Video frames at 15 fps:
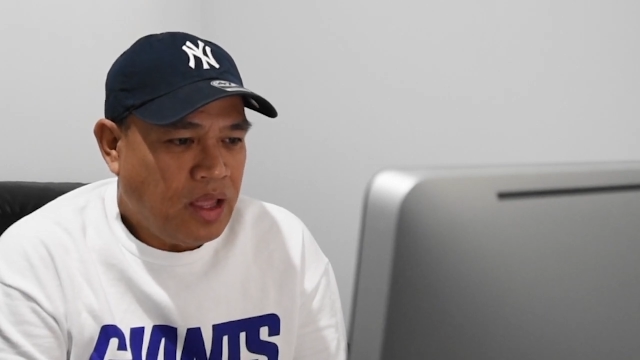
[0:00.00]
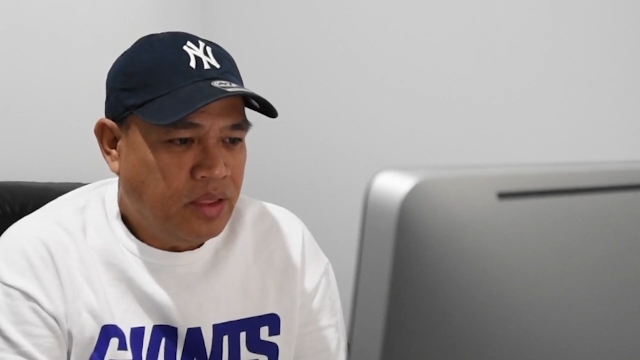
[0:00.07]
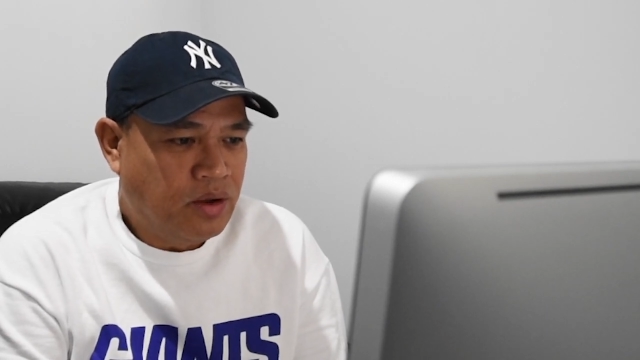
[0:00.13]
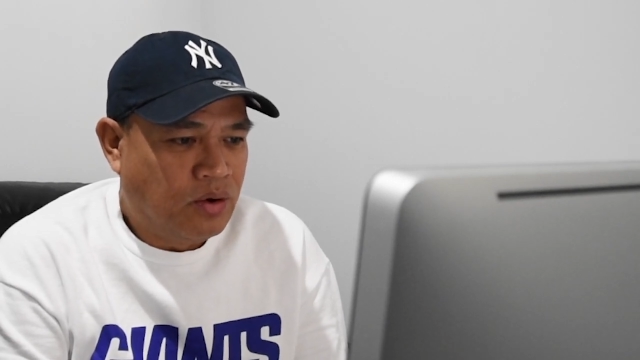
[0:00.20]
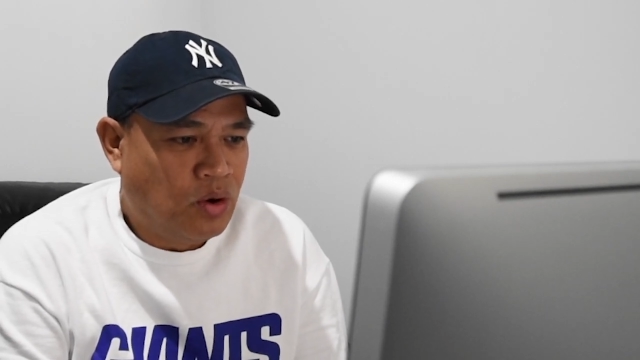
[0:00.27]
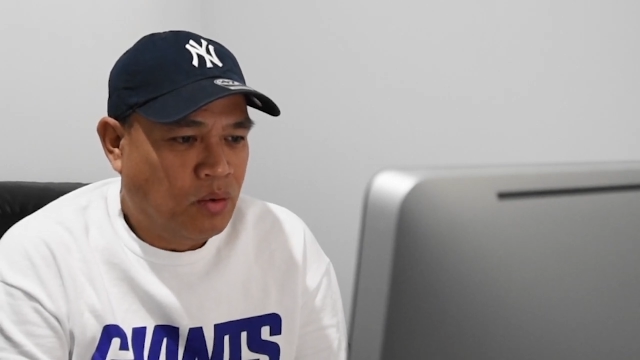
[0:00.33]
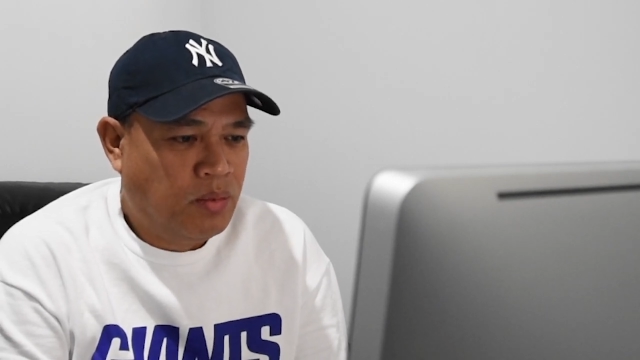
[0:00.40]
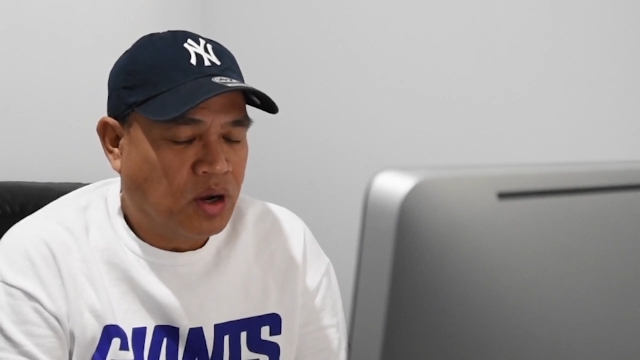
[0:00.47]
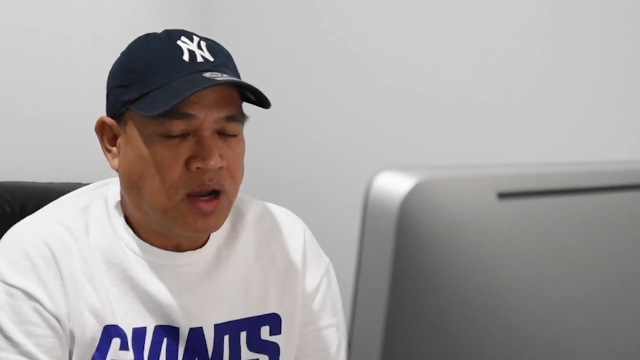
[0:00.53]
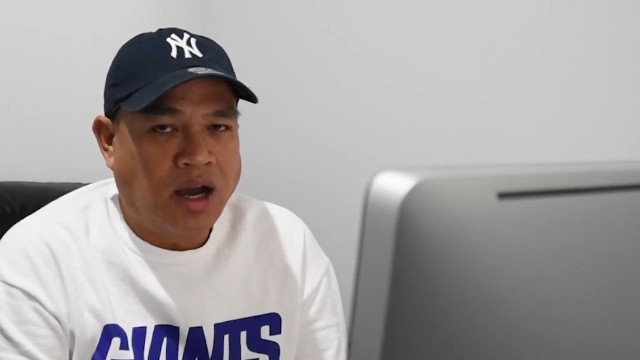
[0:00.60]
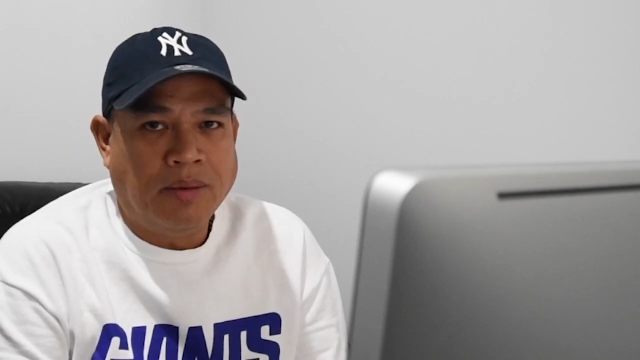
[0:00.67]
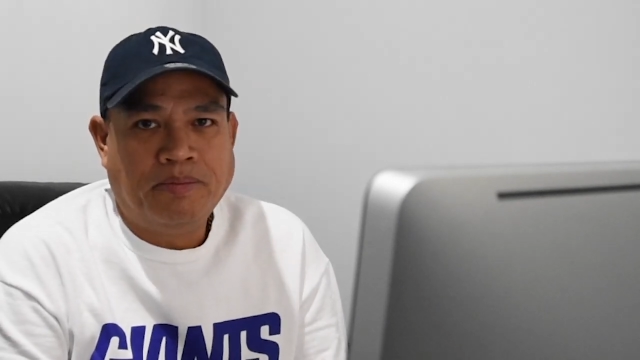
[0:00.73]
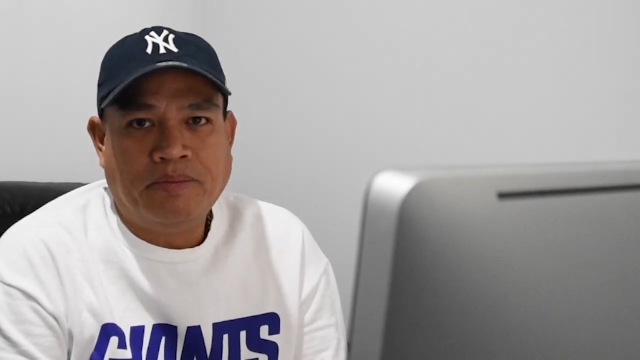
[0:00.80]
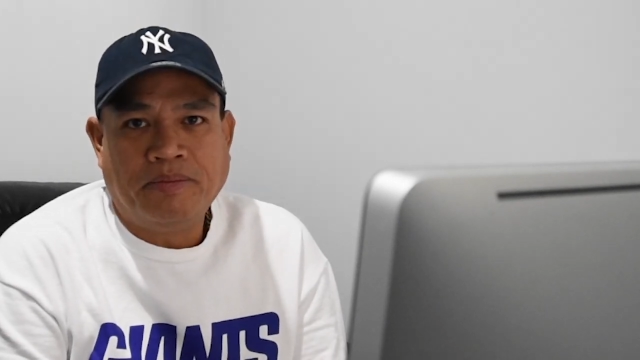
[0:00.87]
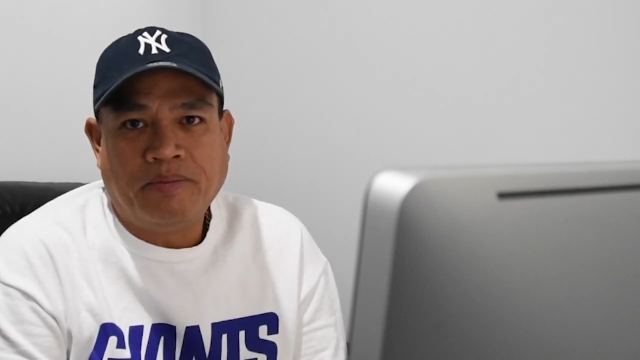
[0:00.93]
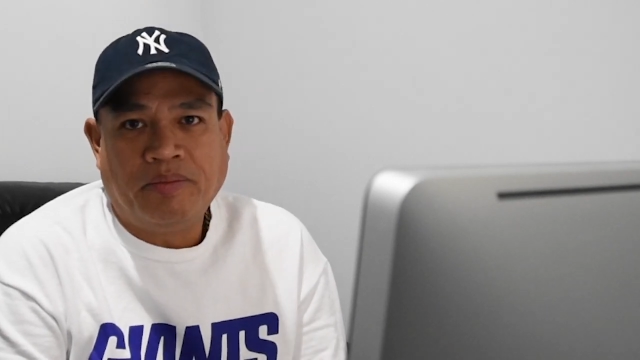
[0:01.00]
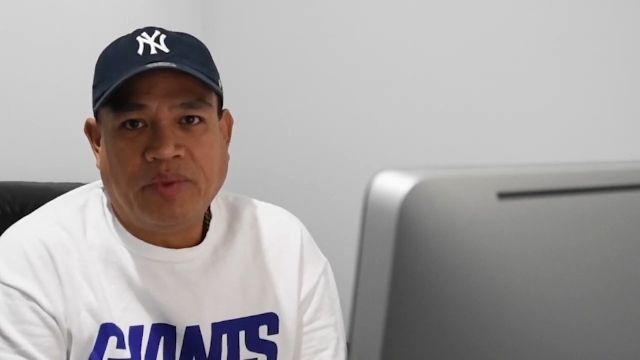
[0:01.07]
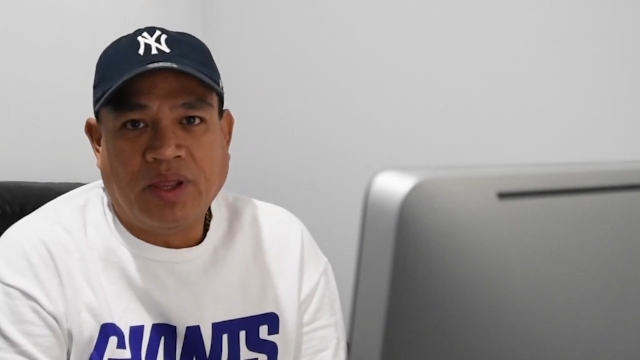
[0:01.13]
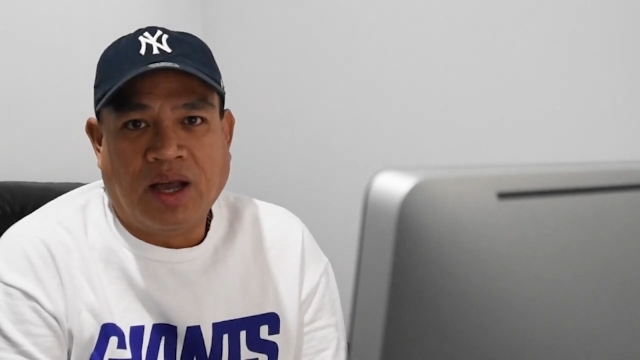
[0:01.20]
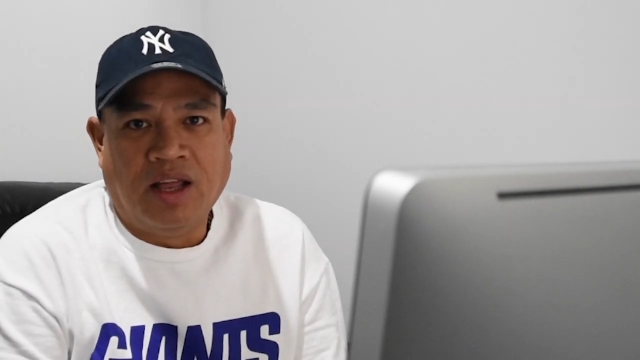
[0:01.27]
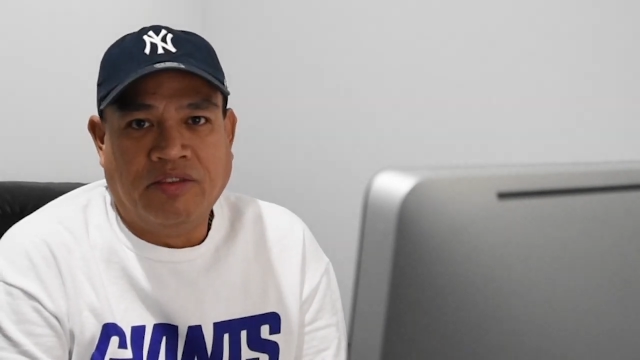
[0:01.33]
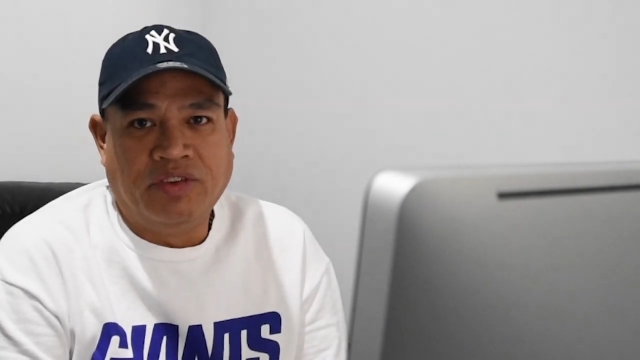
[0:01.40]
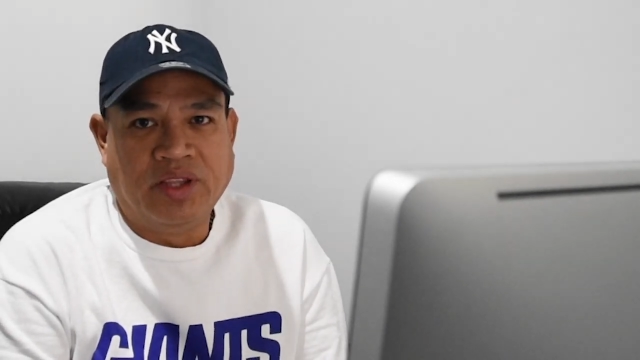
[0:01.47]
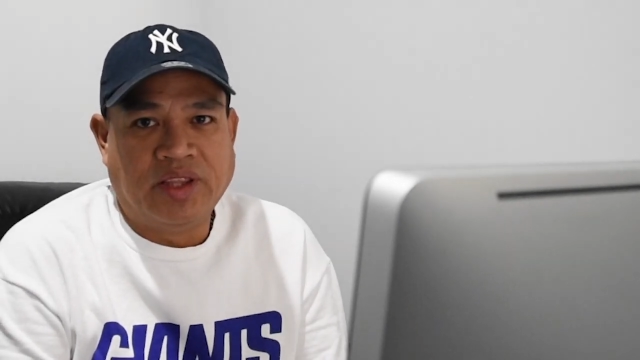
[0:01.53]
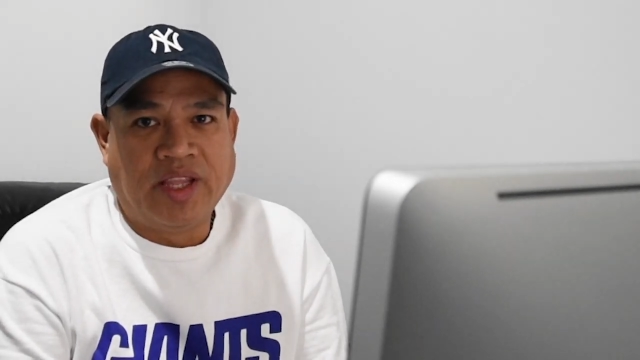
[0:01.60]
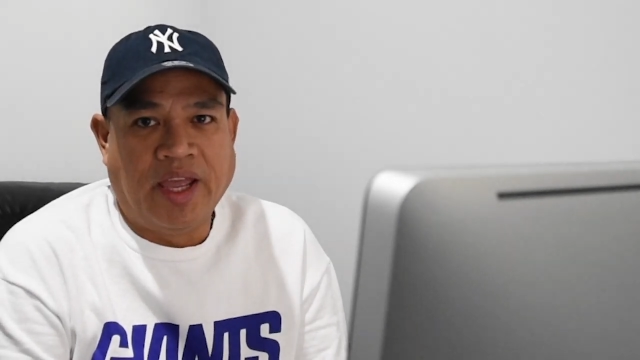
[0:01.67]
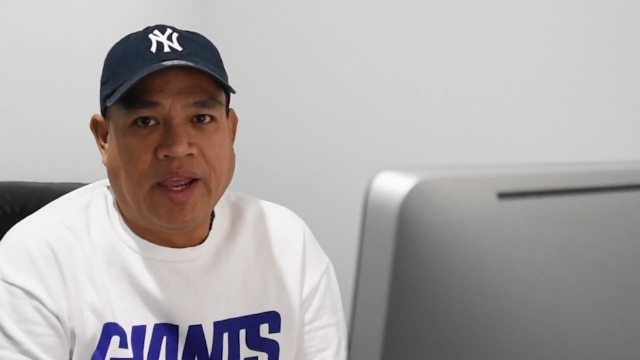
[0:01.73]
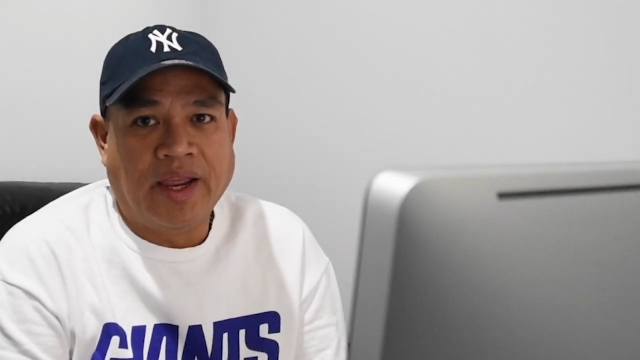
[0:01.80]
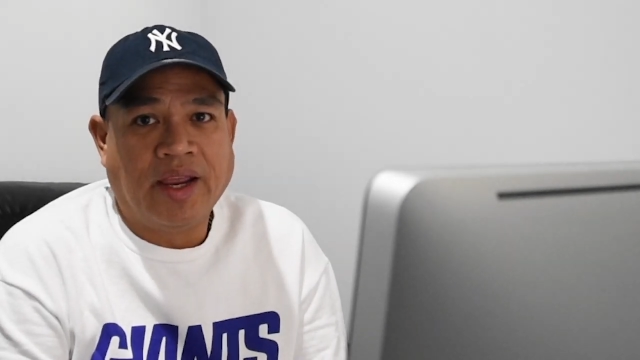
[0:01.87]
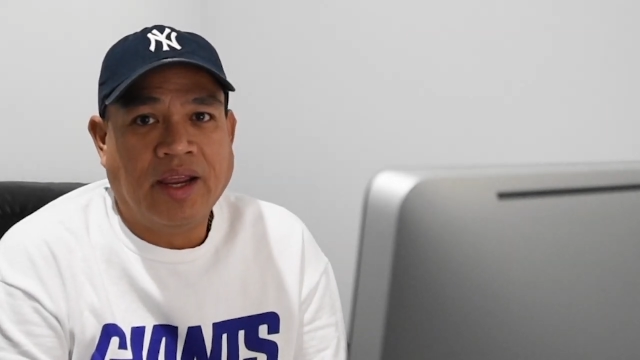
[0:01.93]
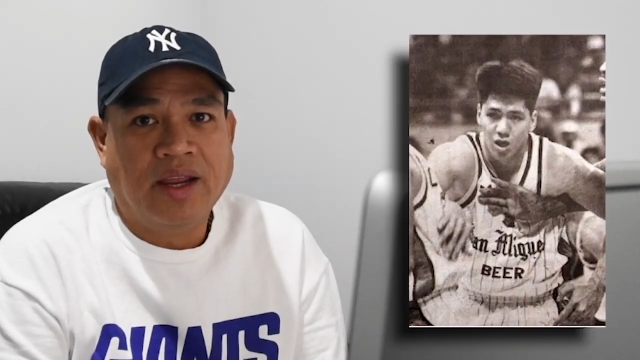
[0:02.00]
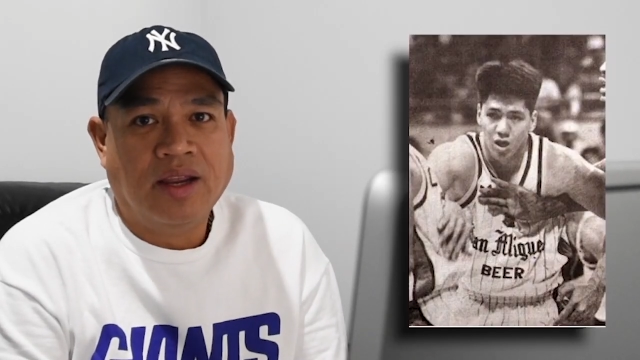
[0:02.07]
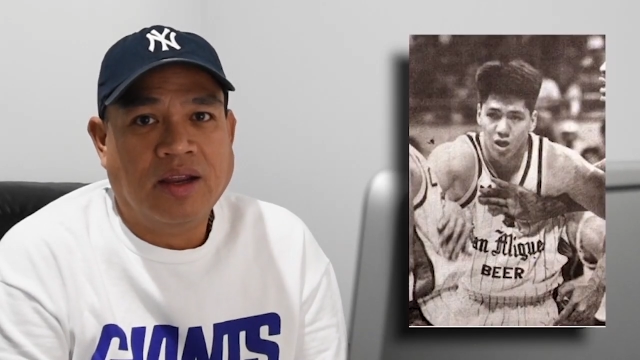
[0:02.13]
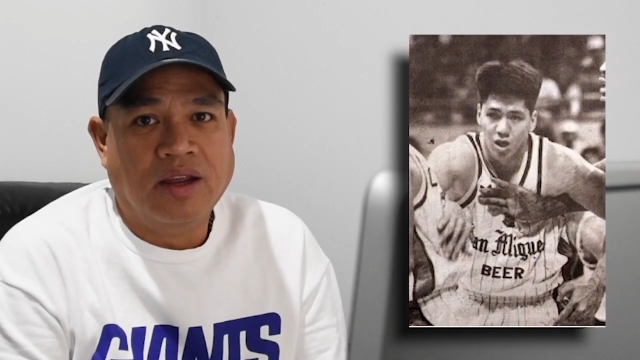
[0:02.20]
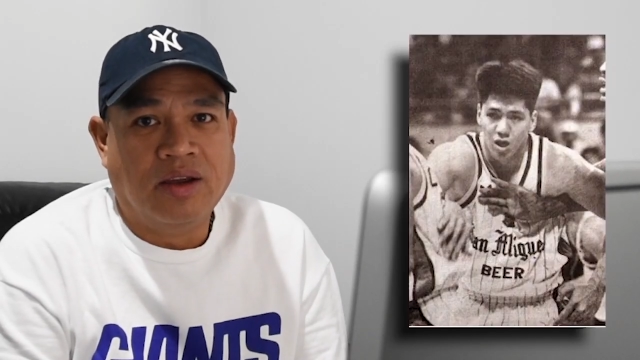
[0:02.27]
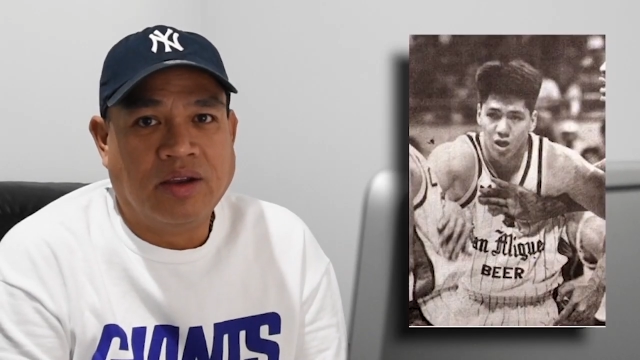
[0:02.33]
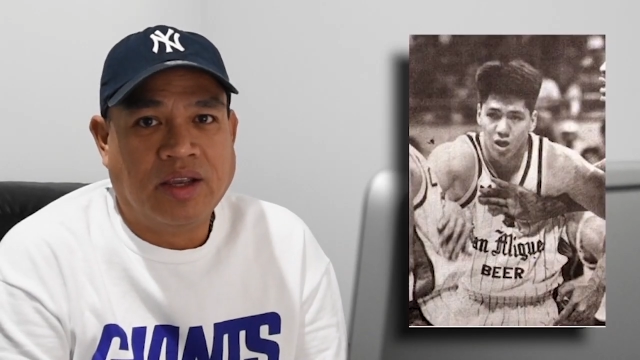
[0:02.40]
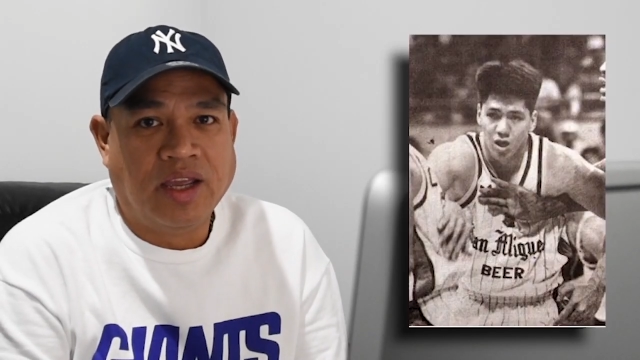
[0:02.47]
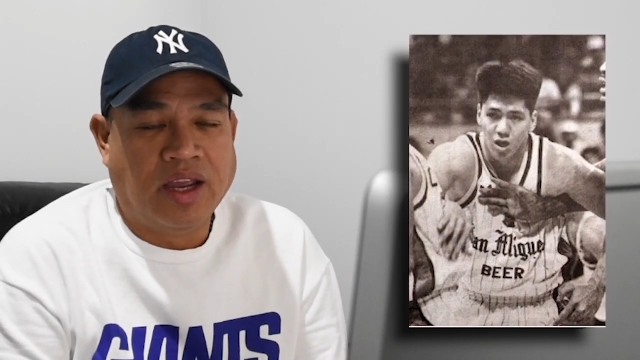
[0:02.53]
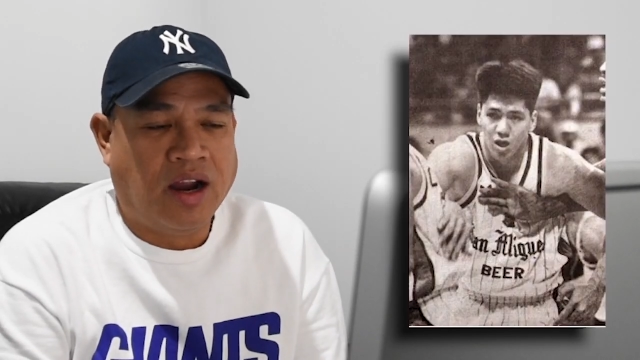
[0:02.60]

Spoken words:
the RoboCop Alvin Tang. Okay,